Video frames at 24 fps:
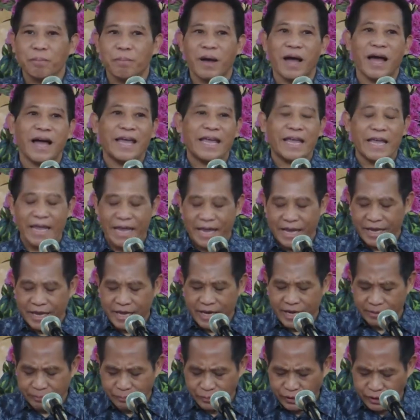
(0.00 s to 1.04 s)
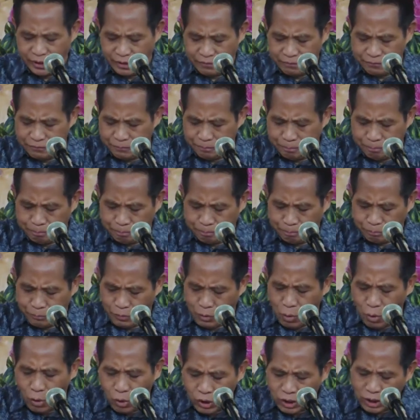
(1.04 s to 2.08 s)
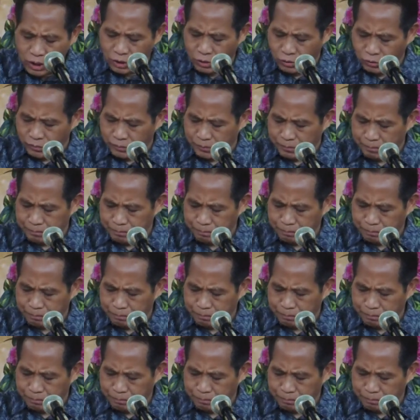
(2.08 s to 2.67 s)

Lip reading: by himself, all alone.